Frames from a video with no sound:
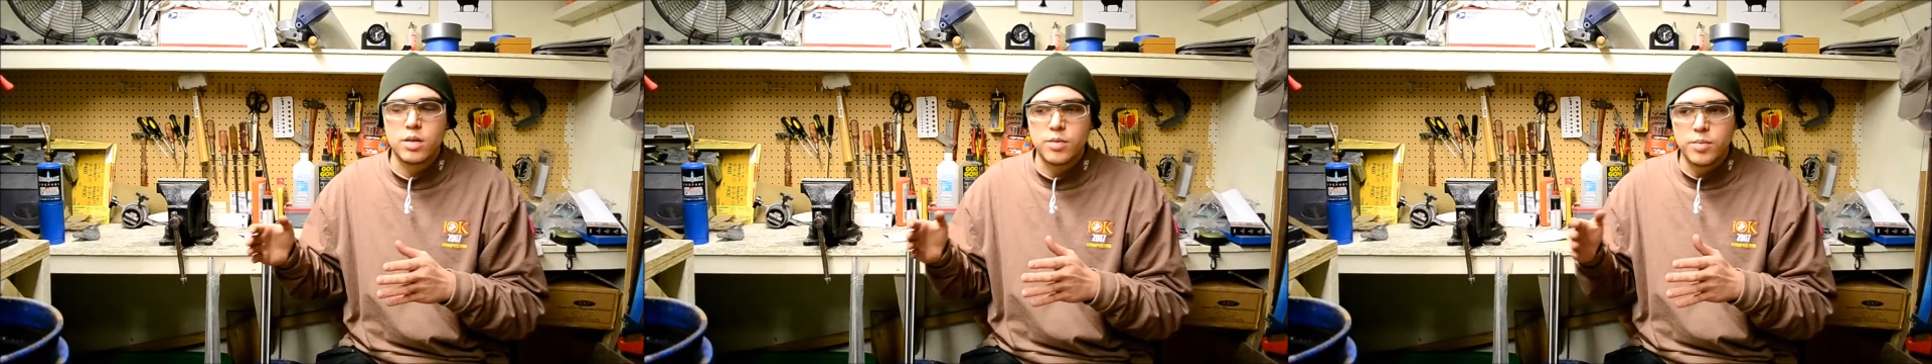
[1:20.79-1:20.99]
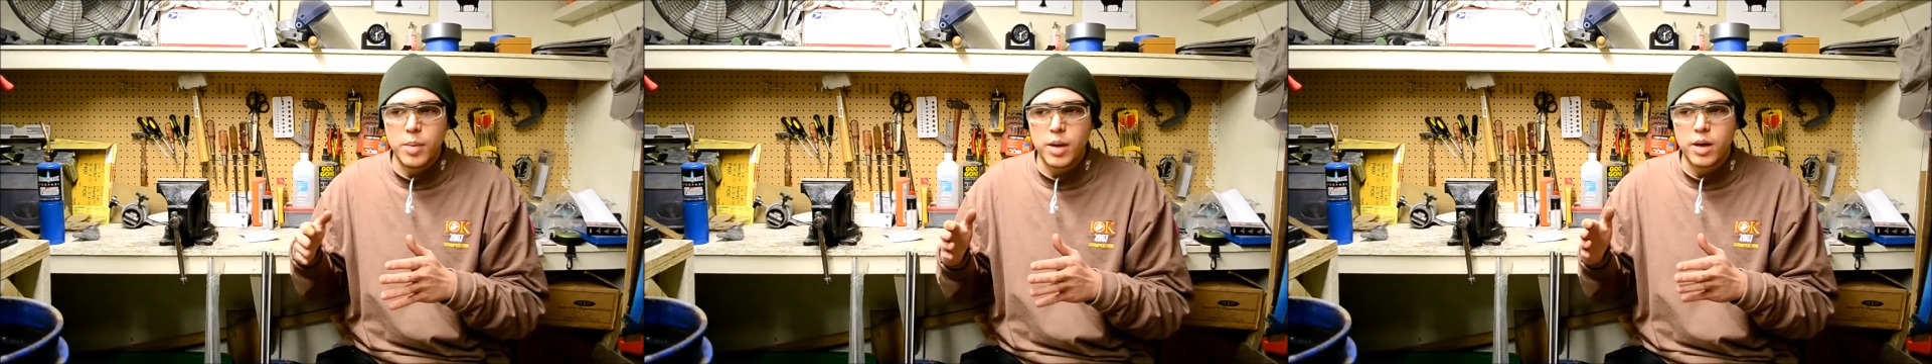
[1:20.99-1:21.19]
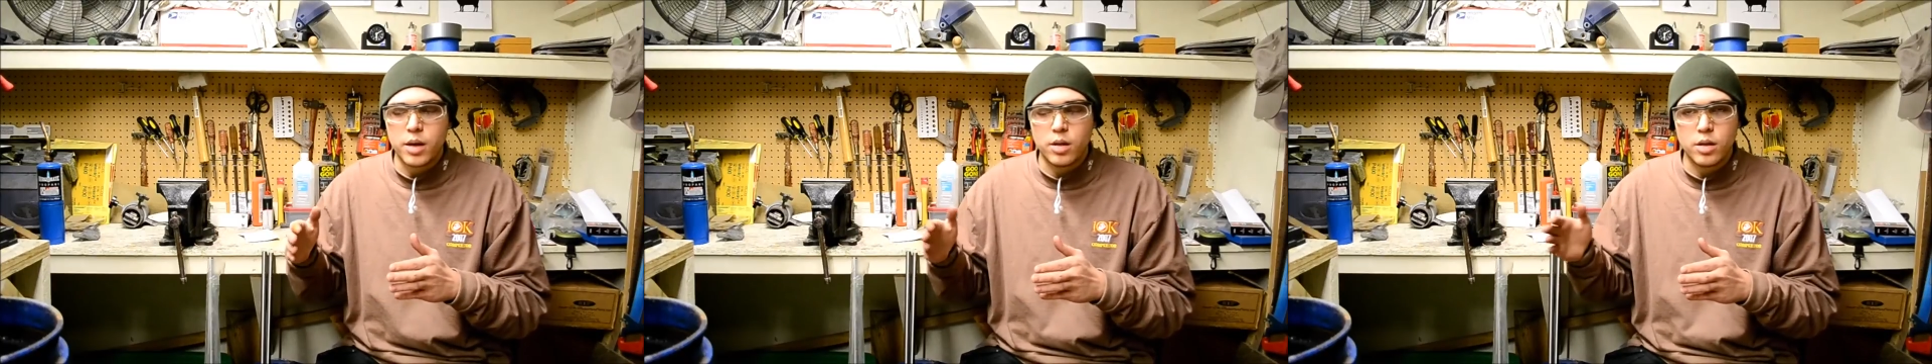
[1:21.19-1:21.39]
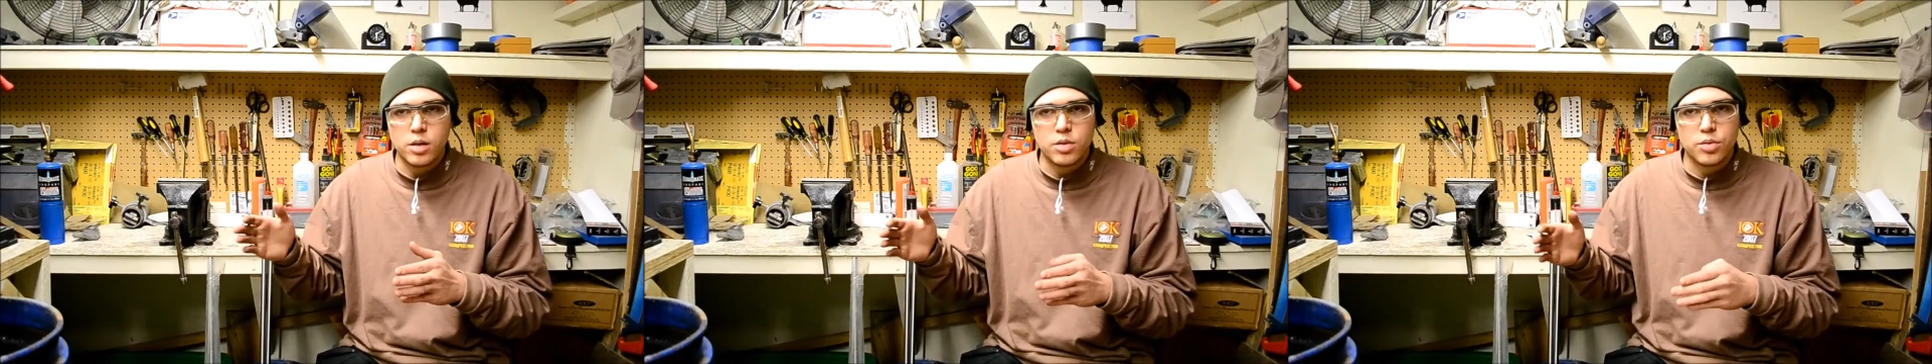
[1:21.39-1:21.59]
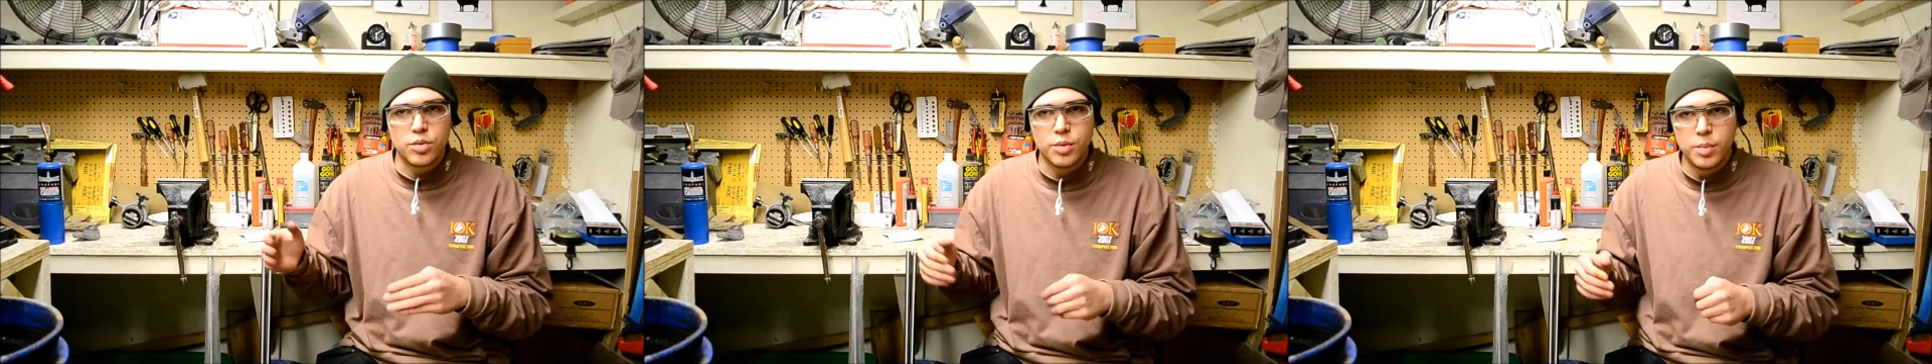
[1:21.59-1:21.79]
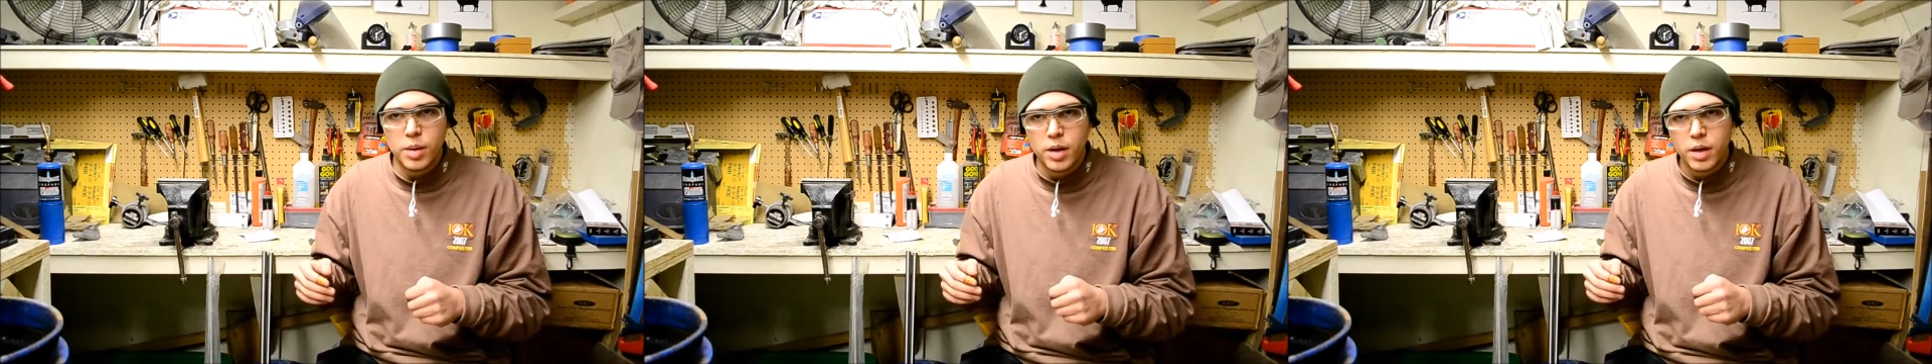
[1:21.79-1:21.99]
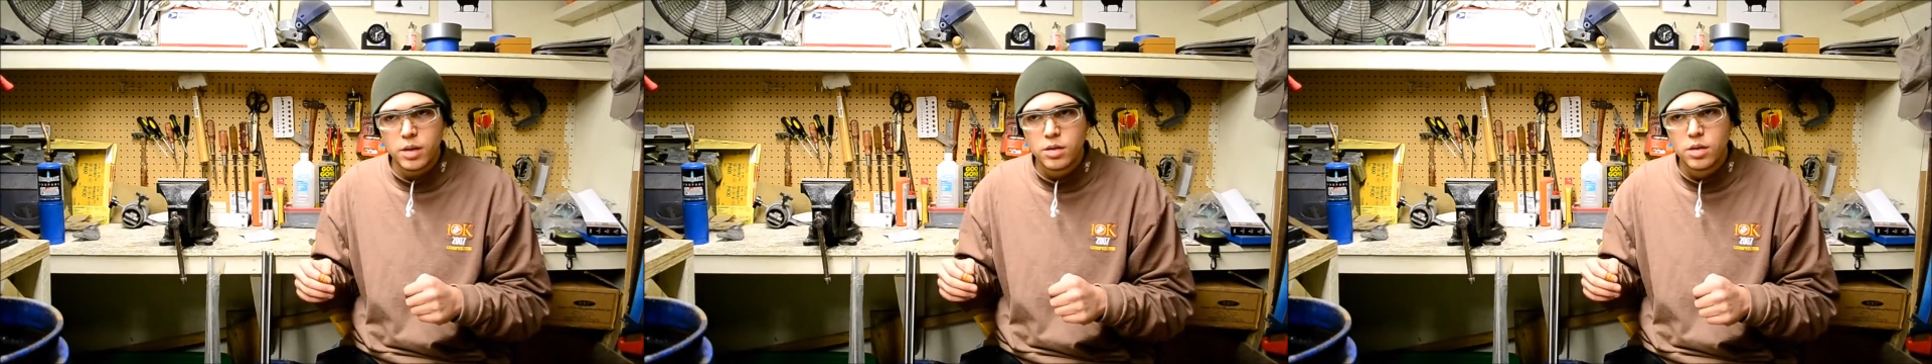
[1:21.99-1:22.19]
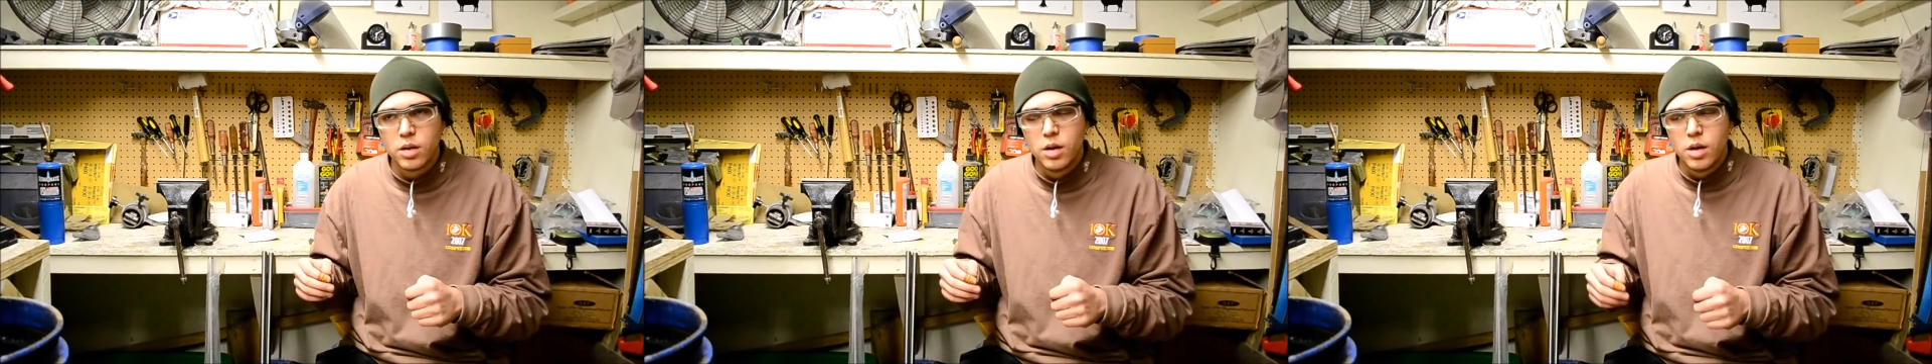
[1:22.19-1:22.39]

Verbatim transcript: of making these three blades.